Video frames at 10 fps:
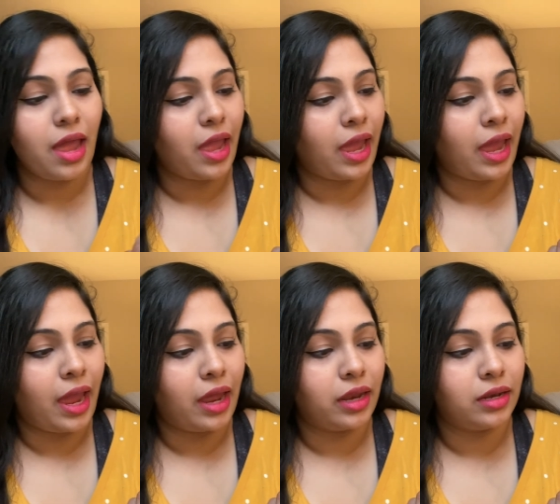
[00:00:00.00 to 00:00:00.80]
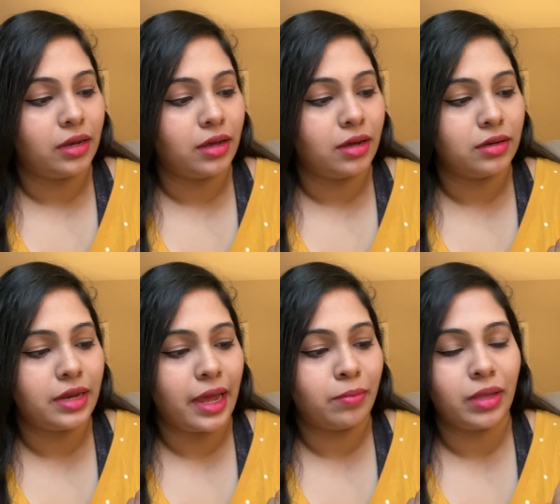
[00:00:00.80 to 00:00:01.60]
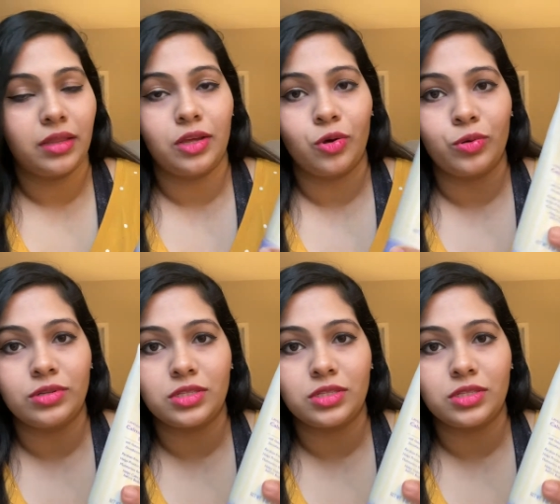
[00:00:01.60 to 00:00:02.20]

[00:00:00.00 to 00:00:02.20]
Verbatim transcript: and dimethicone